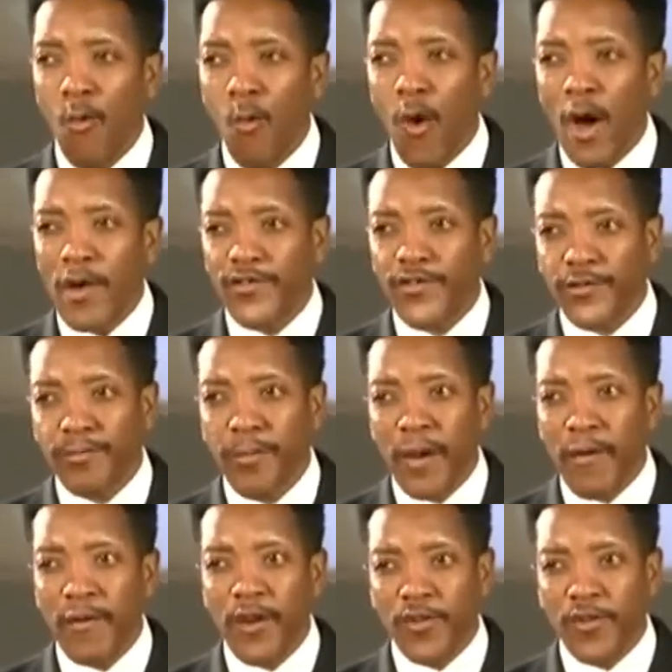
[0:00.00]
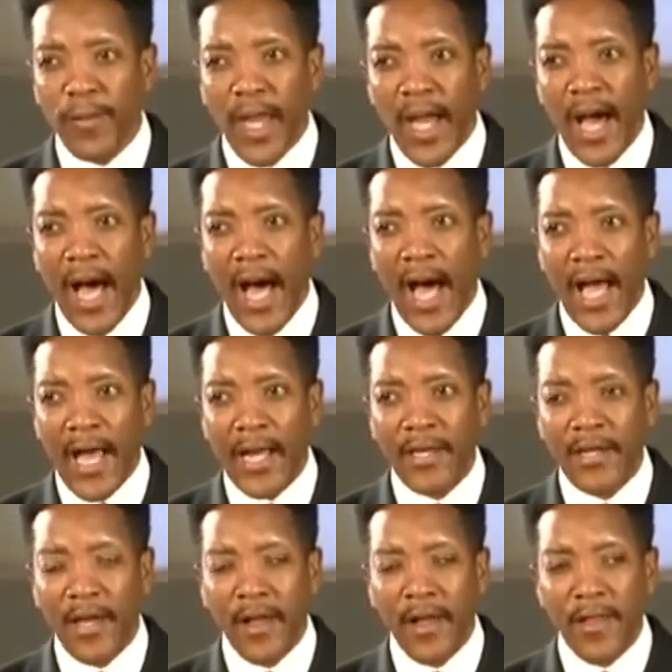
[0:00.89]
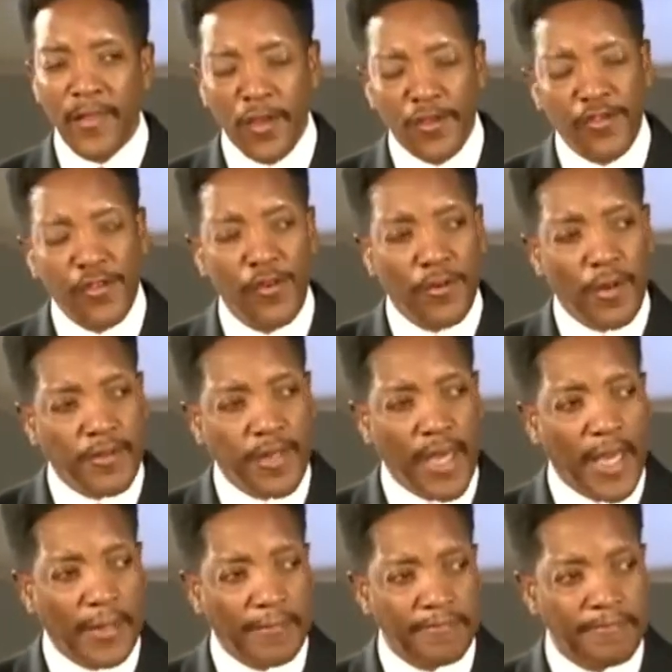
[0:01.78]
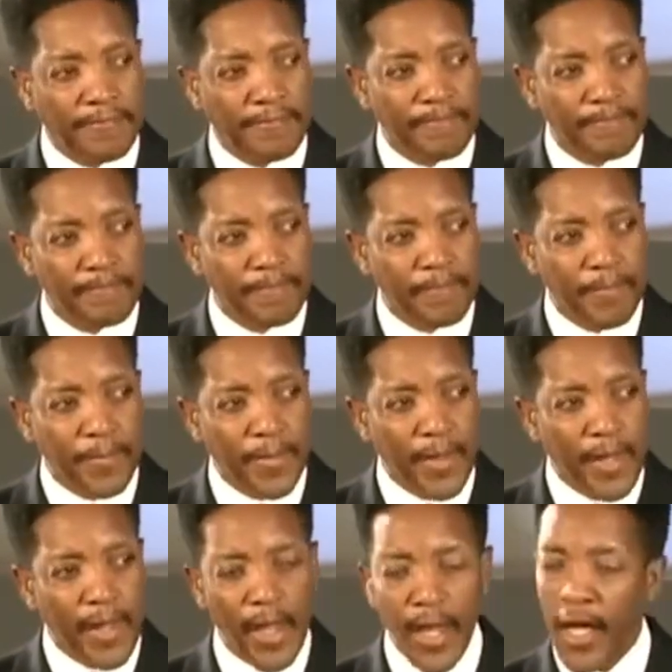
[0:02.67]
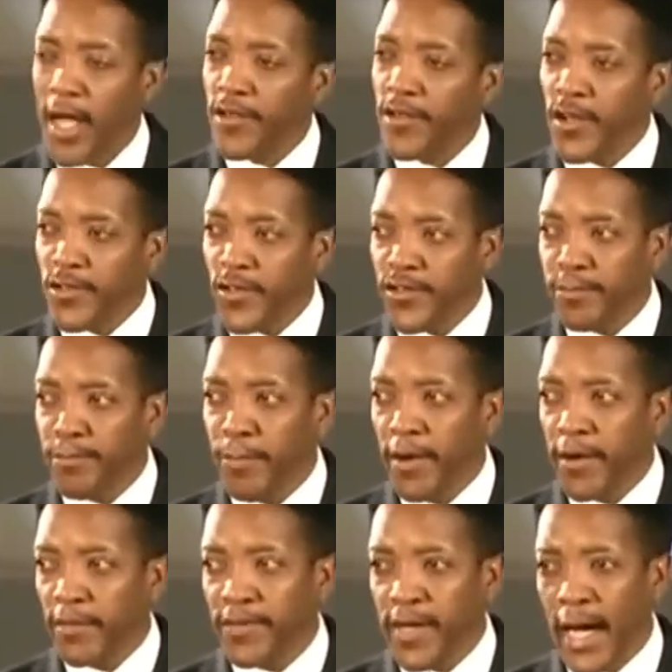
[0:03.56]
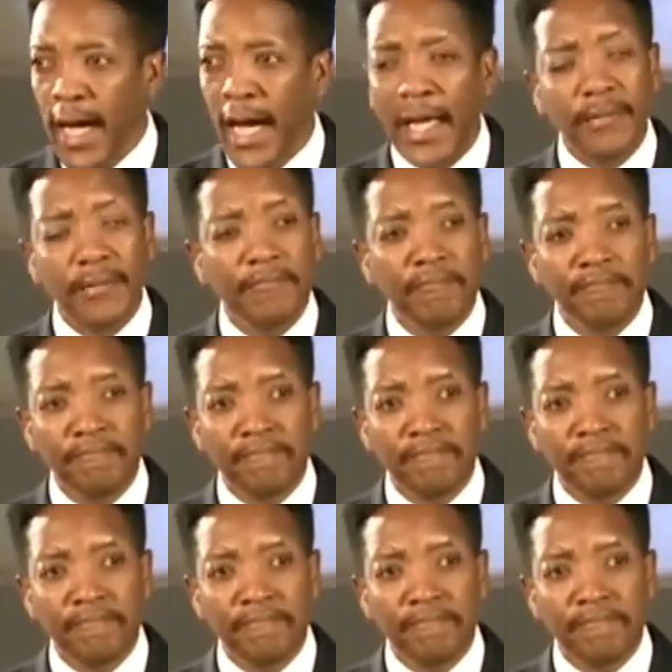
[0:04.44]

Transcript: what spirit is behind this unity? Is it the Spirit of God?